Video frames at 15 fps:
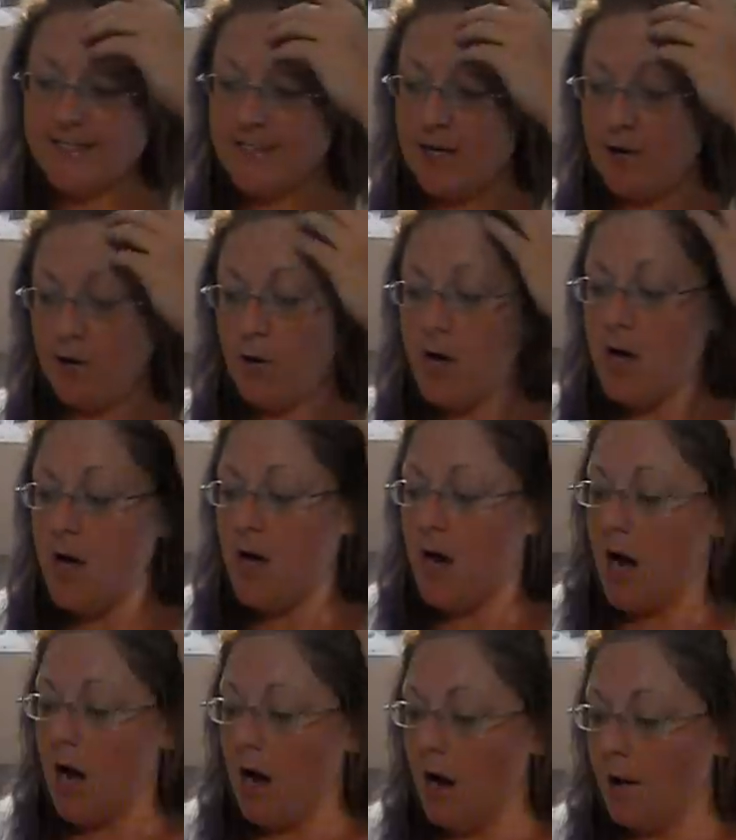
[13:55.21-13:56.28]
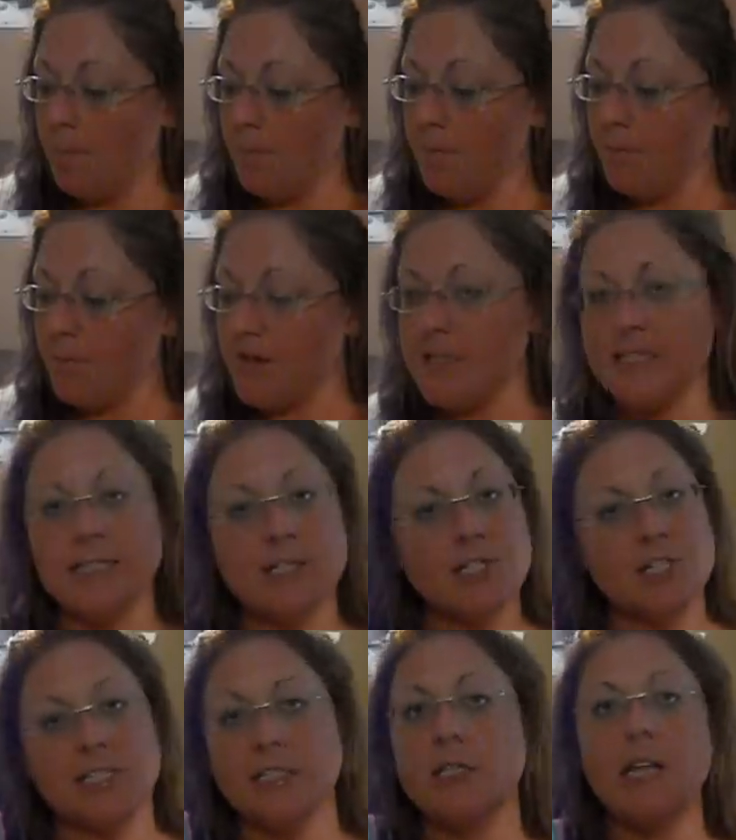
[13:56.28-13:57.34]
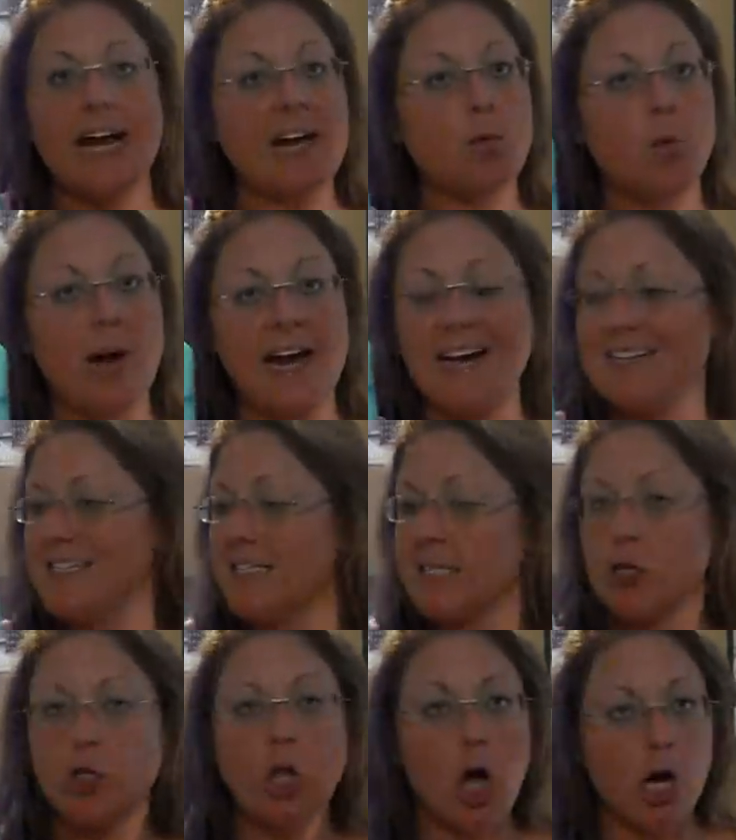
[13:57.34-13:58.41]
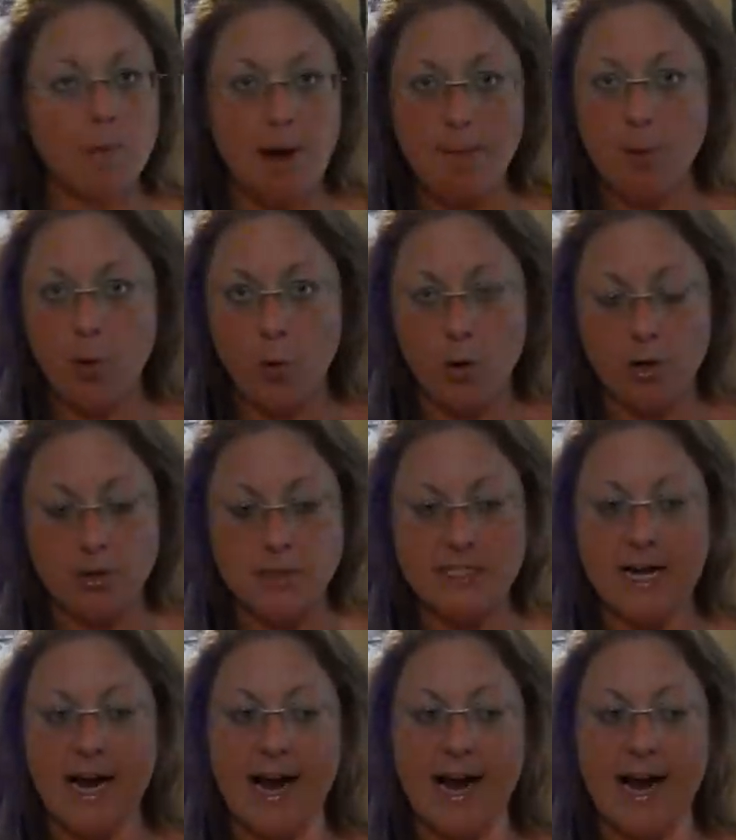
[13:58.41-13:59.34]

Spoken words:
So, but this is just lightweight. It doesn't clog my pores.